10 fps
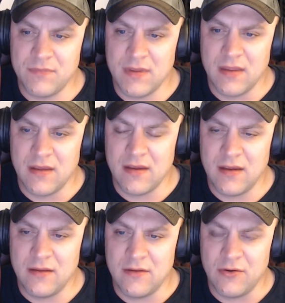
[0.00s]

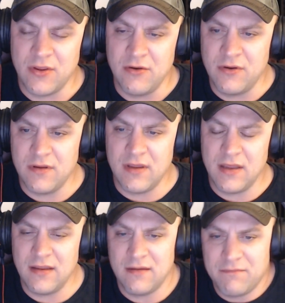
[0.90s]

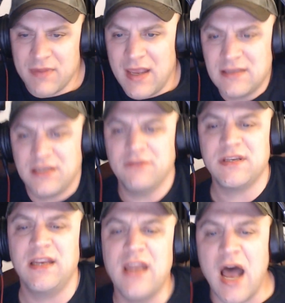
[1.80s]
it's
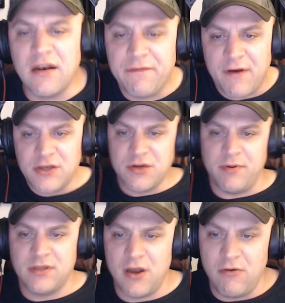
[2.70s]
using non-fungible
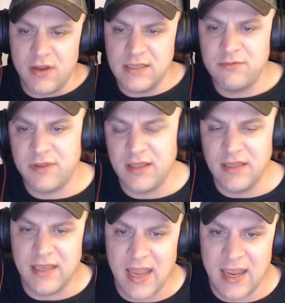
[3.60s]
tokens within the
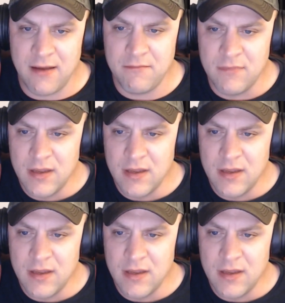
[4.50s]
game